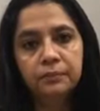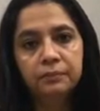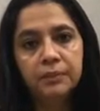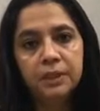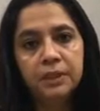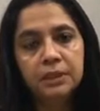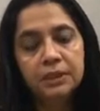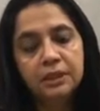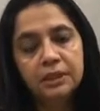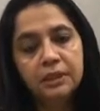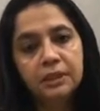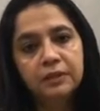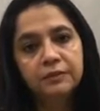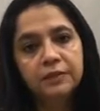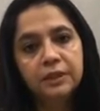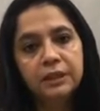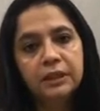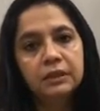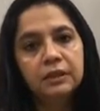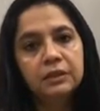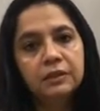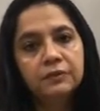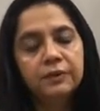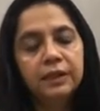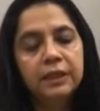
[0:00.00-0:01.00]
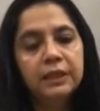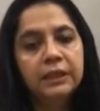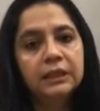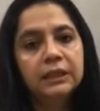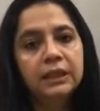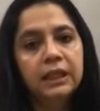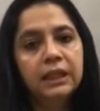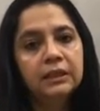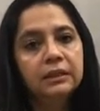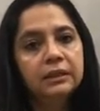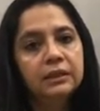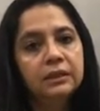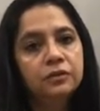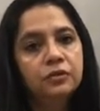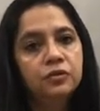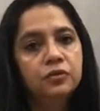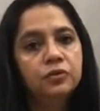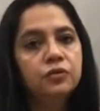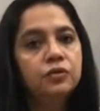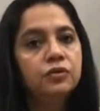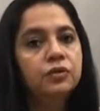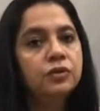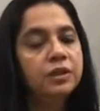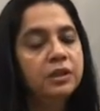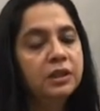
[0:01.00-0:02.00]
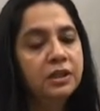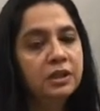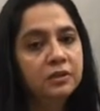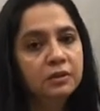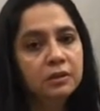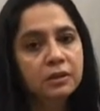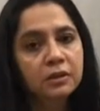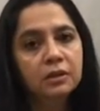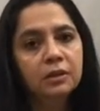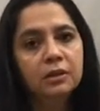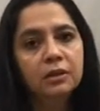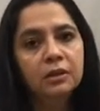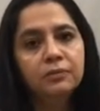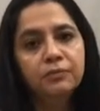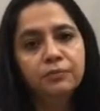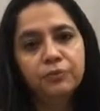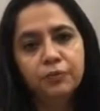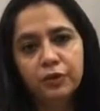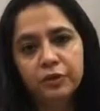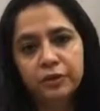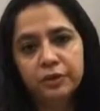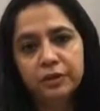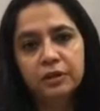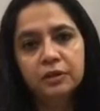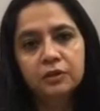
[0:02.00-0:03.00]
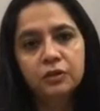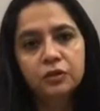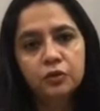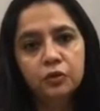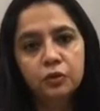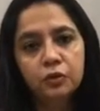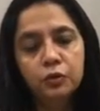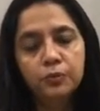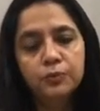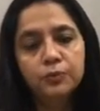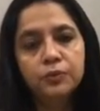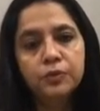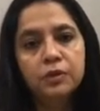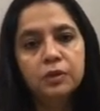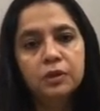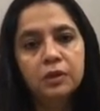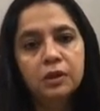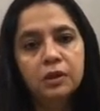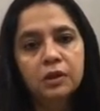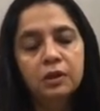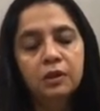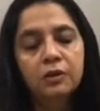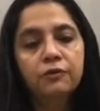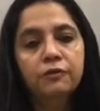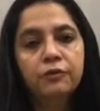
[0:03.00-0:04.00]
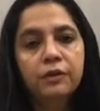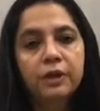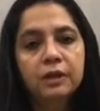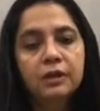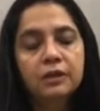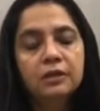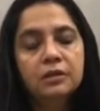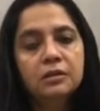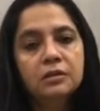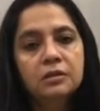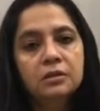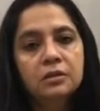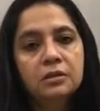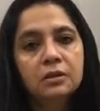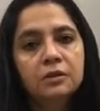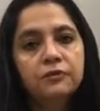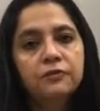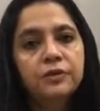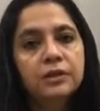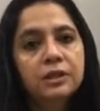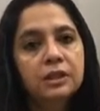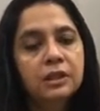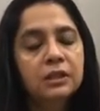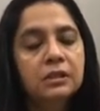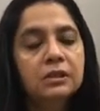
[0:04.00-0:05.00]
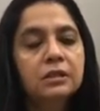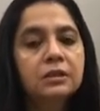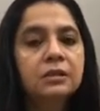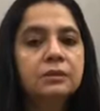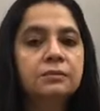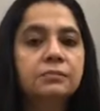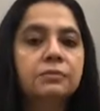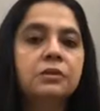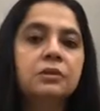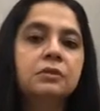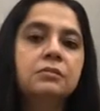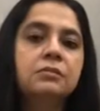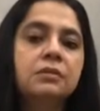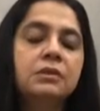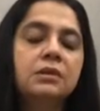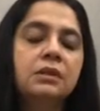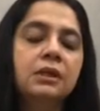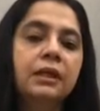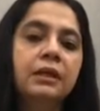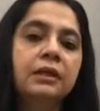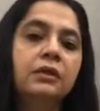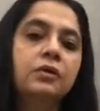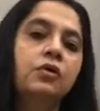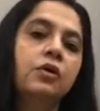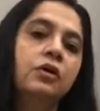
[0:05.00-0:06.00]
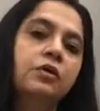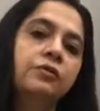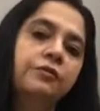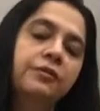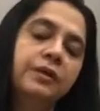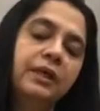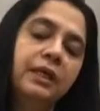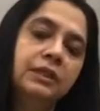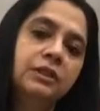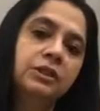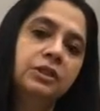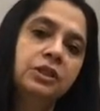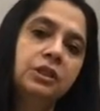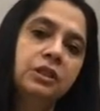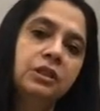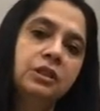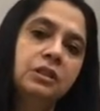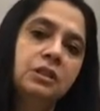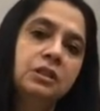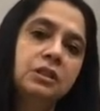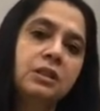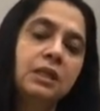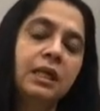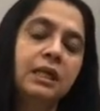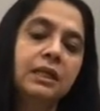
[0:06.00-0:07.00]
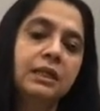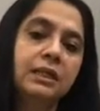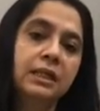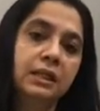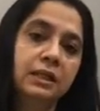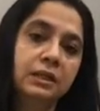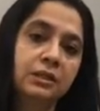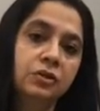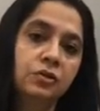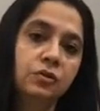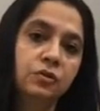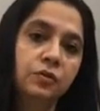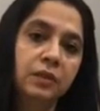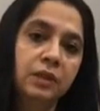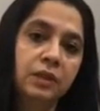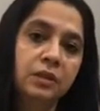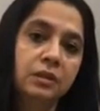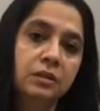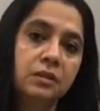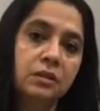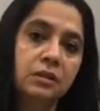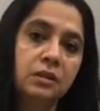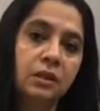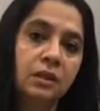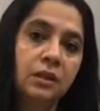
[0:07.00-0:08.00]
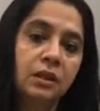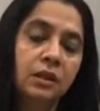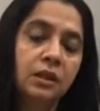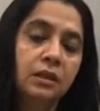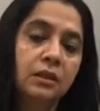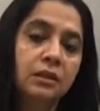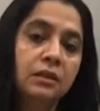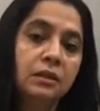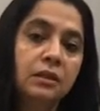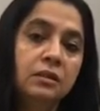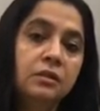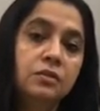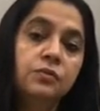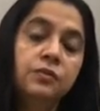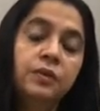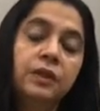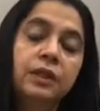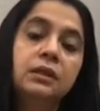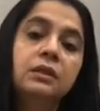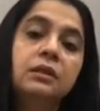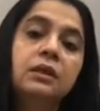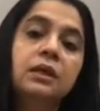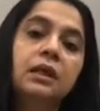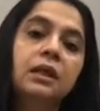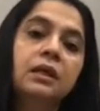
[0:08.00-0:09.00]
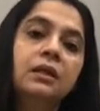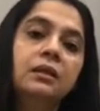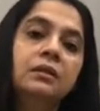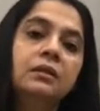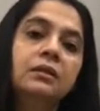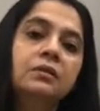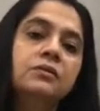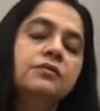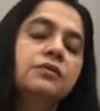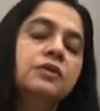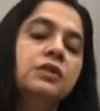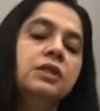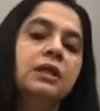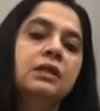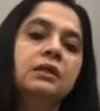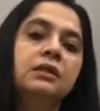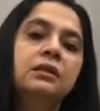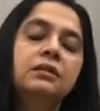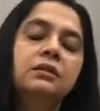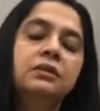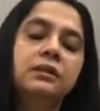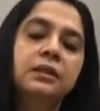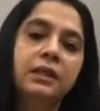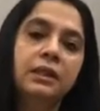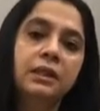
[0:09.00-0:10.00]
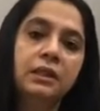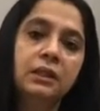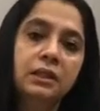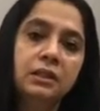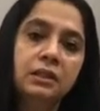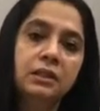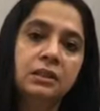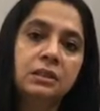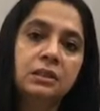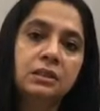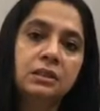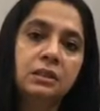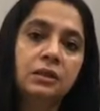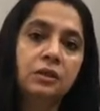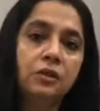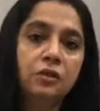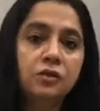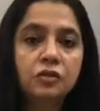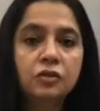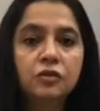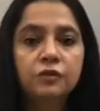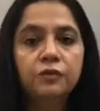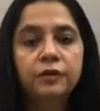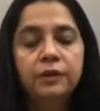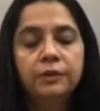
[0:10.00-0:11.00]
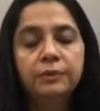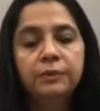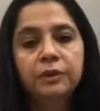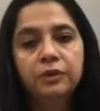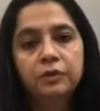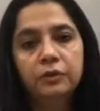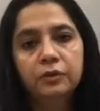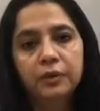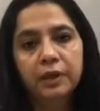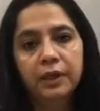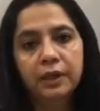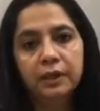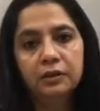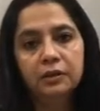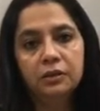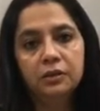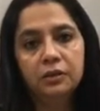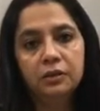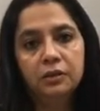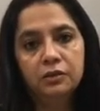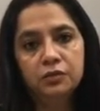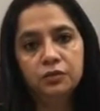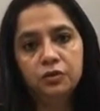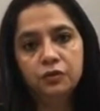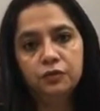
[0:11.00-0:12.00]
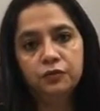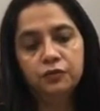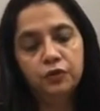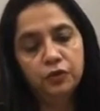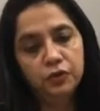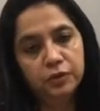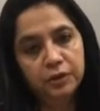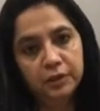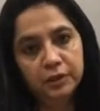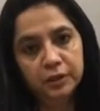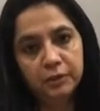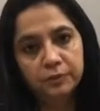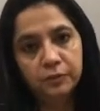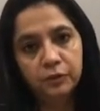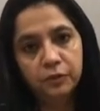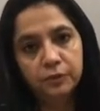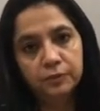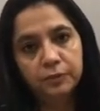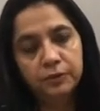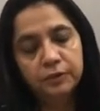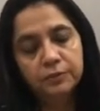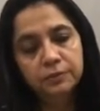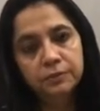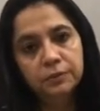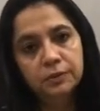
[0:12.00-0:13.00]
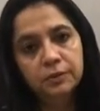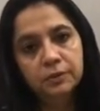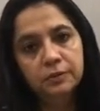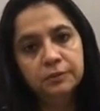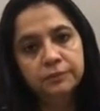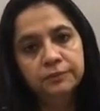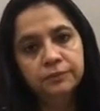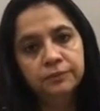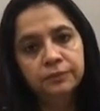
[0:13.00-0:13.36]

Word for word: Basically, we can divide that into three important groups. One is the physical symptoms like hot flashes and night sweats. There is weight gain, there's vaginal dryness, loss of libido, and lots of UTI problems.